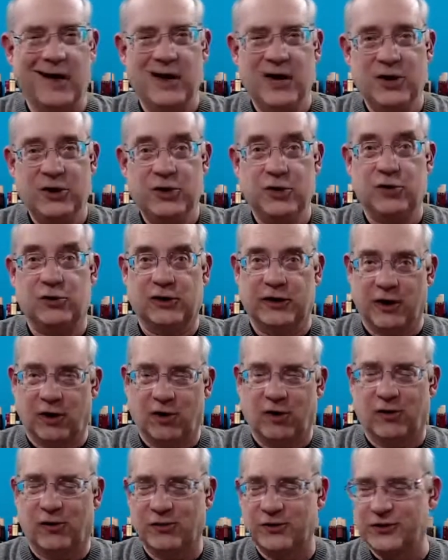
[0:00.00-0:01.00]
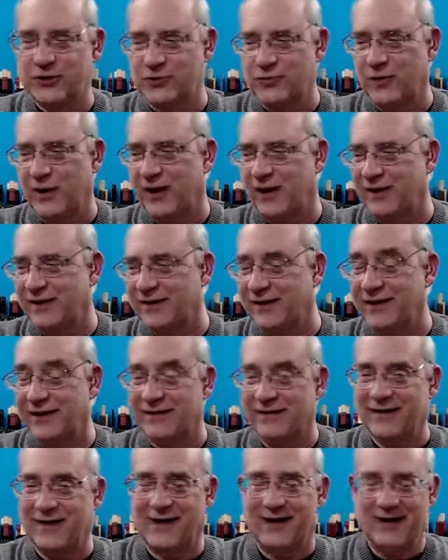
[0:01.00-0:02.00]
Nuclear alerts as well,
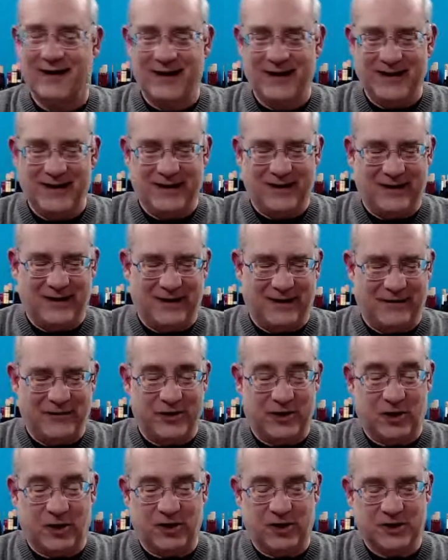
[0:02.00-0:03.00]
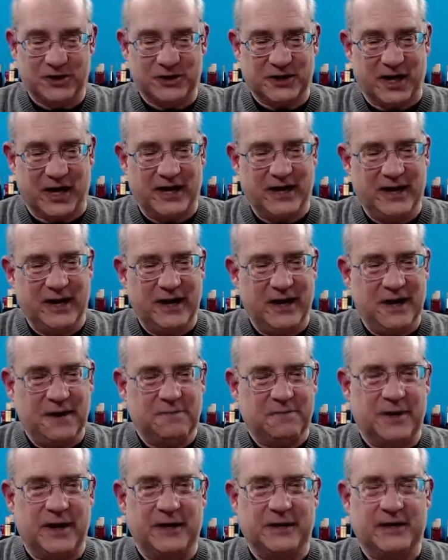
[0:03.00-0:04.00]
on the darker side.
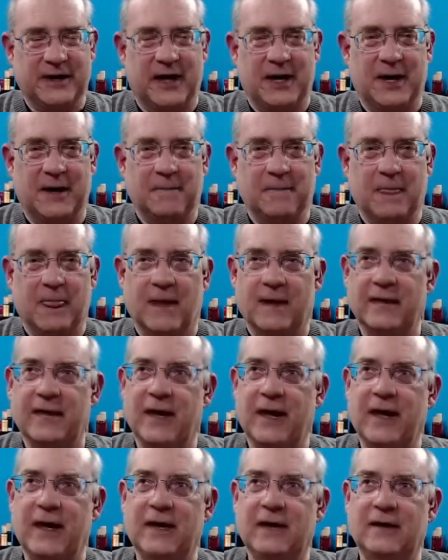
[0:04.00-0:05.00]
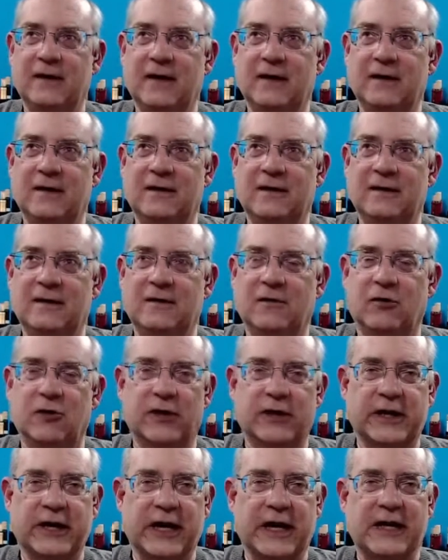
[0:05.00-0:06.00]
But
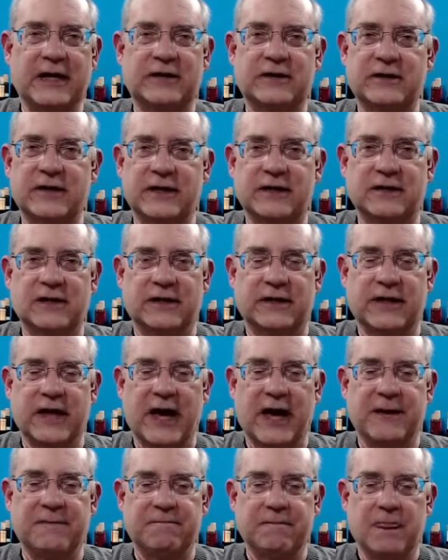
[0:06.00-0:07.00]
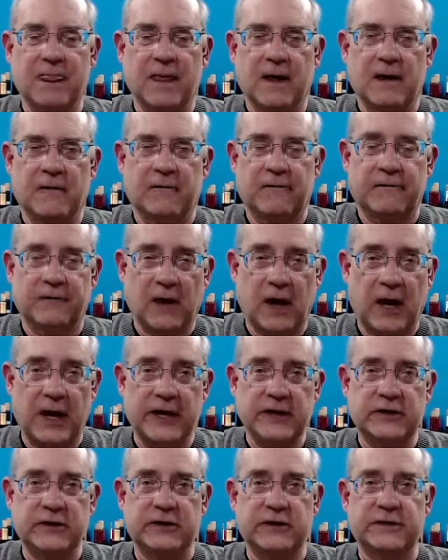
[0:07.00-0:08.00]
hurricanes, things like that,
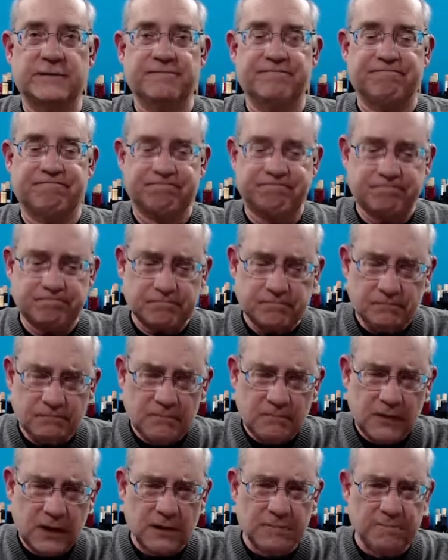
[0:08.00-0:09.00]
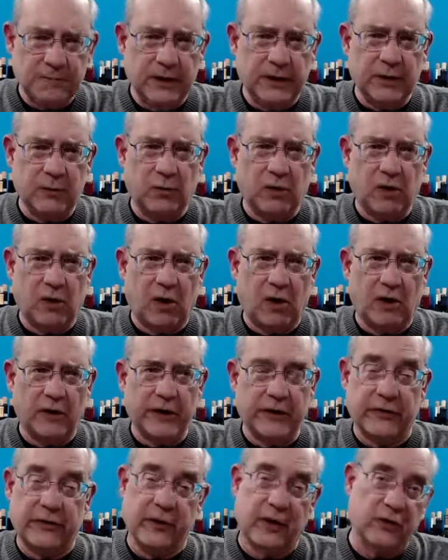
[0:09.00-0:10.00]
floods, but it will all,
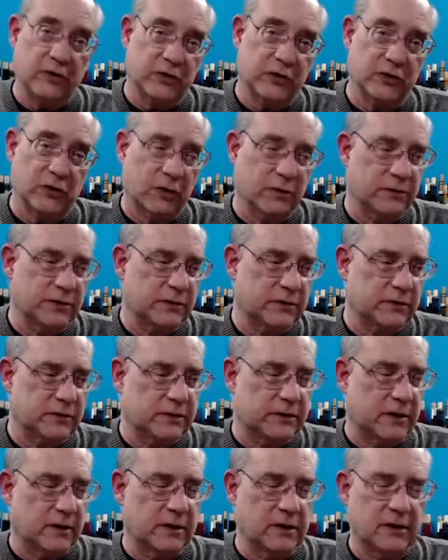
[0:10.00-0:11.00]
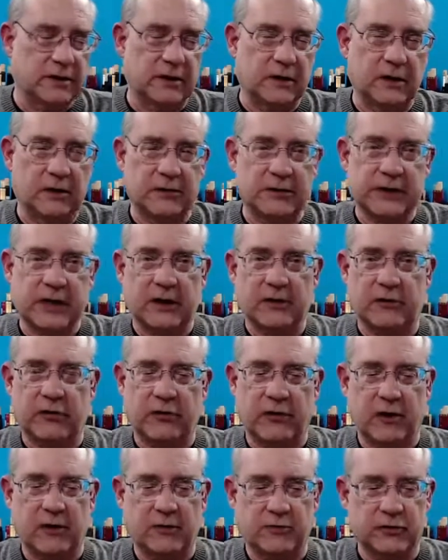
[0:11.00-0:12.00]
thunderstorms, standard
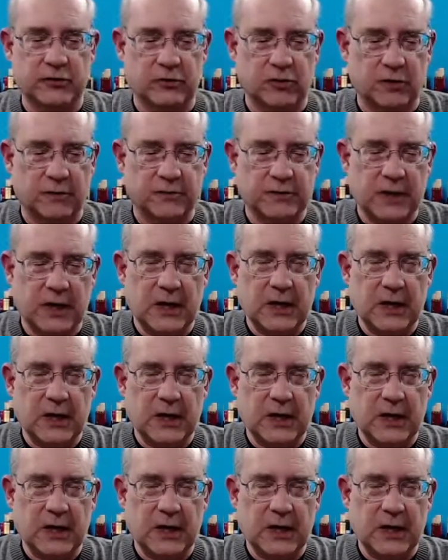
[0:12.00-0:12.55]
thunderstorms,